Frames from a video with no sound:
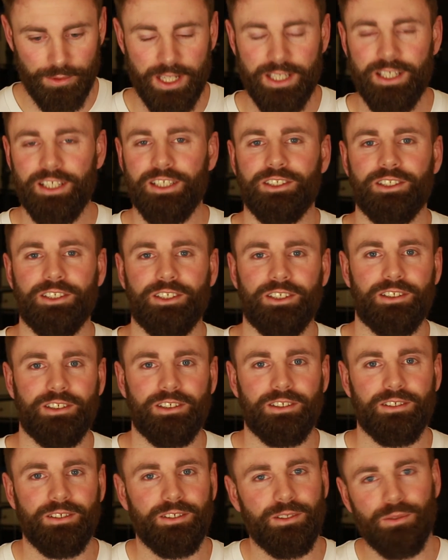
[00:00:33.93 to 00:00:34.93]
whether you're
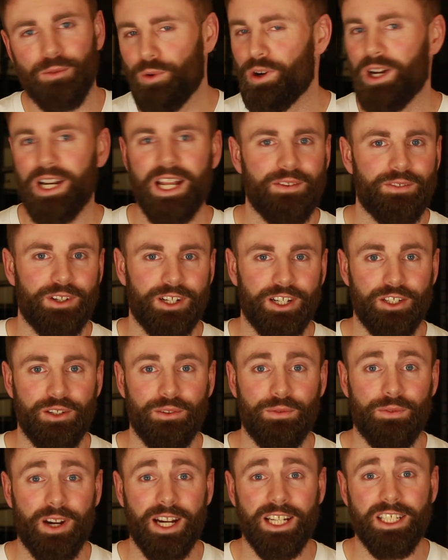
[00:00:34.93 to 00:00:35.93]
whatever, you
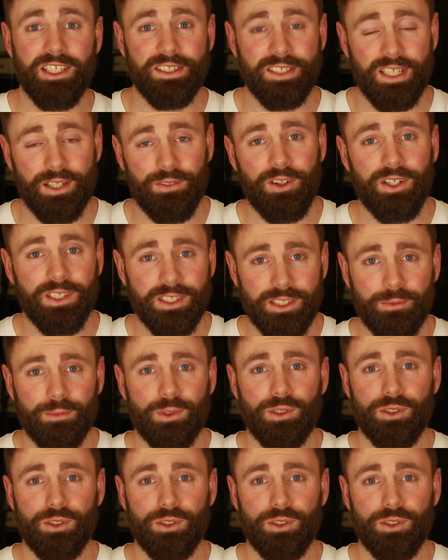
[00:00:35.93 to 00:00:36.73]
find yourself in some